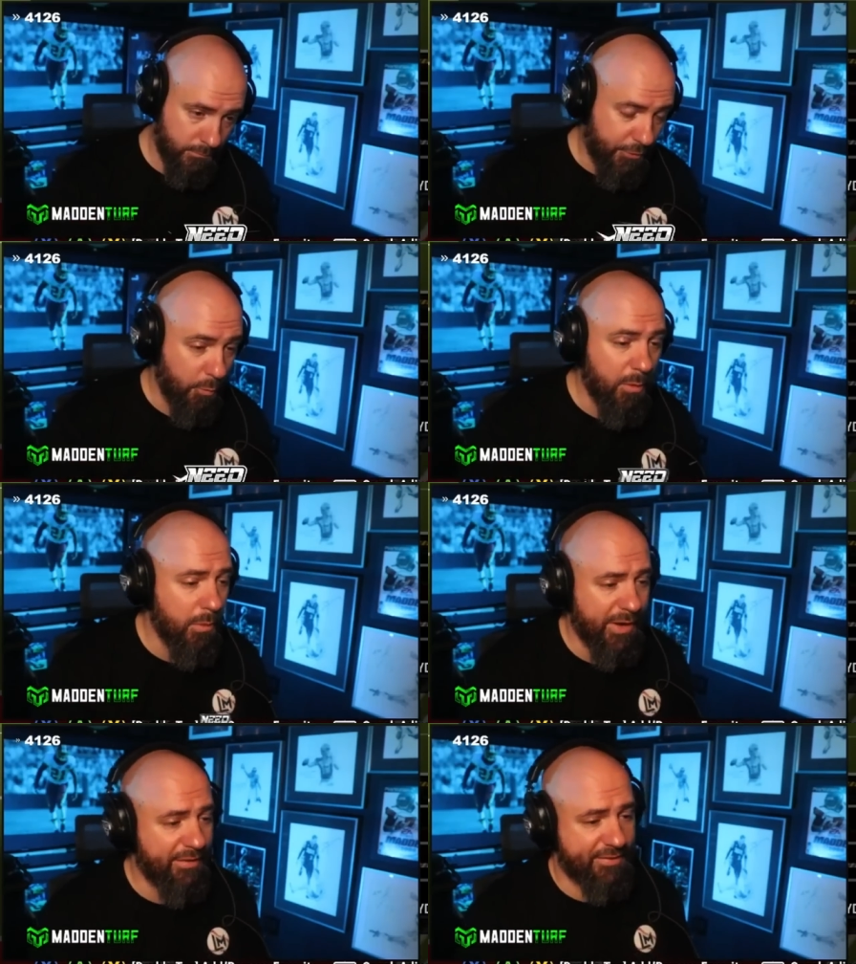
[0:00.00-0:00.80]
Did we
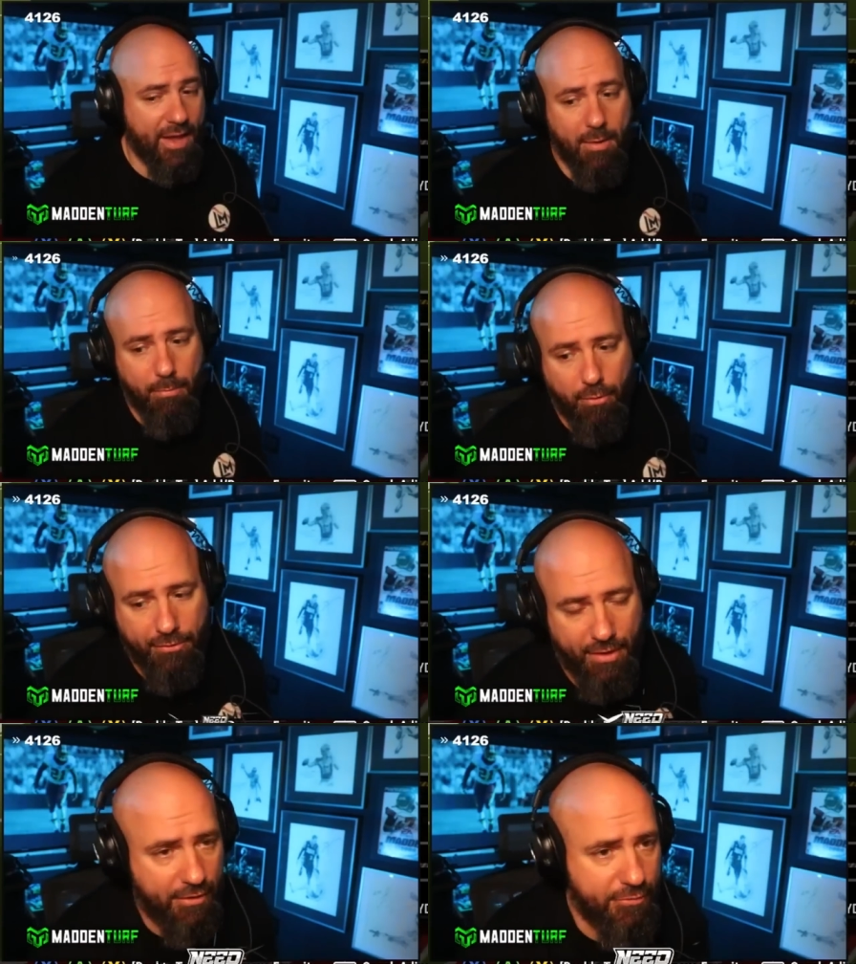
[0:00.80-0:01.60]
win this game,
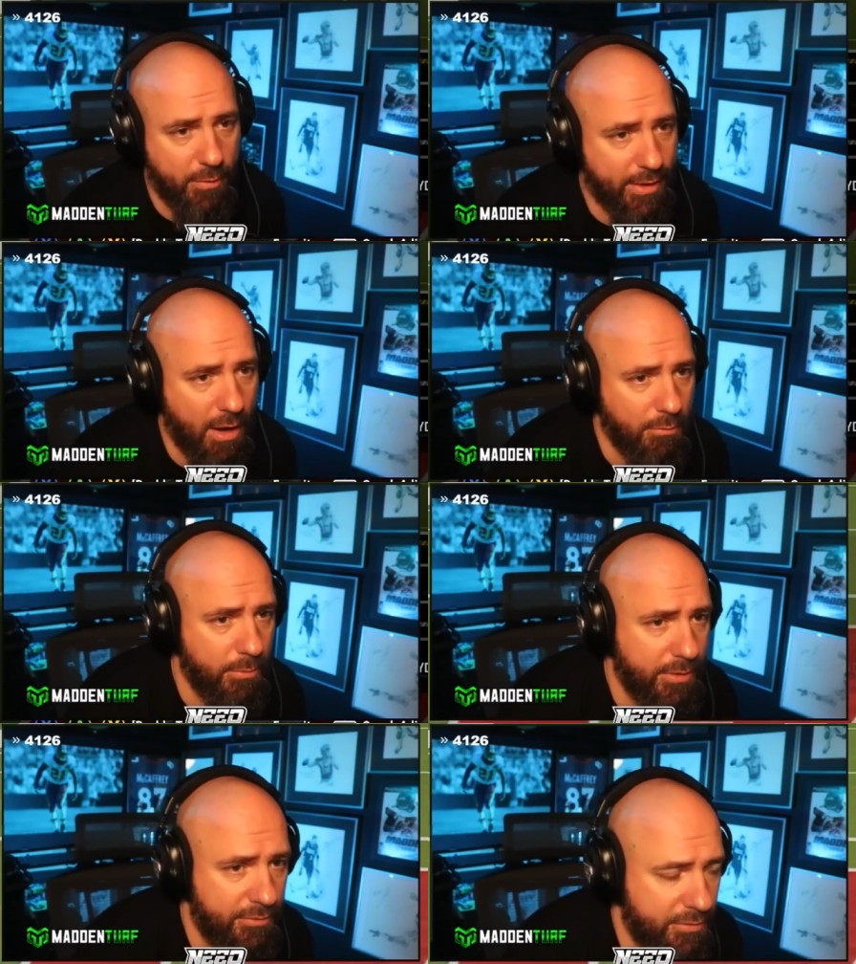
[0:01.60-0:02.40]
boys? I swear to God, we
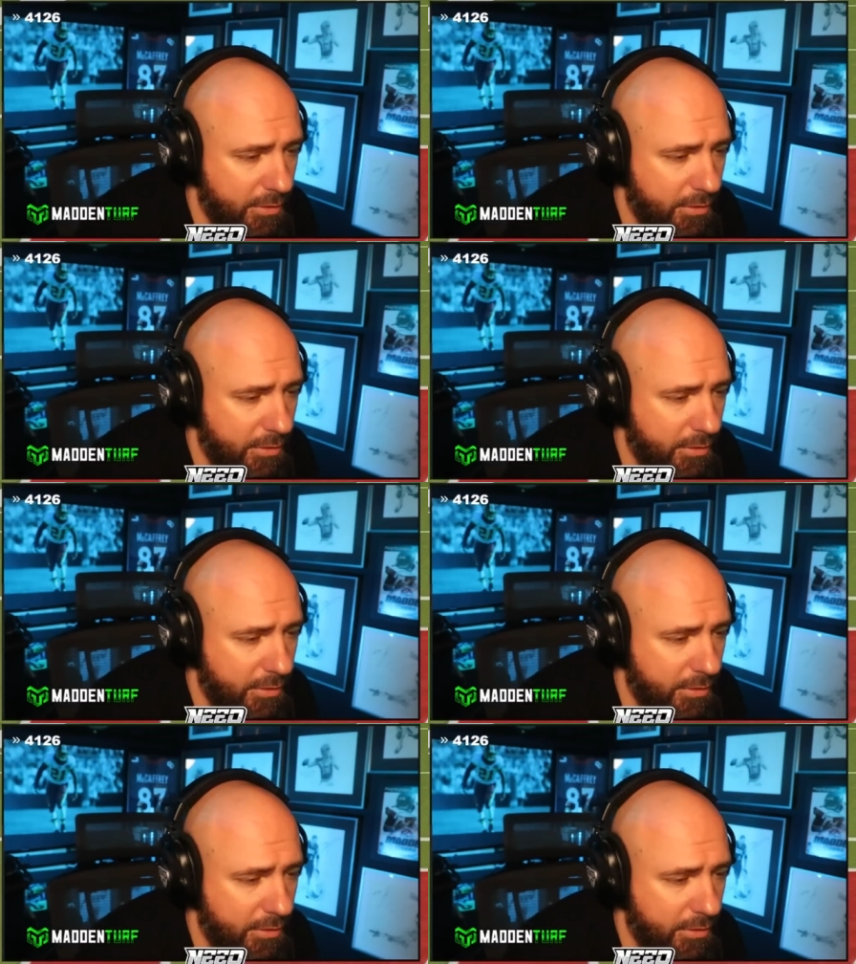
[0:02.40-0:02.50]
win this game.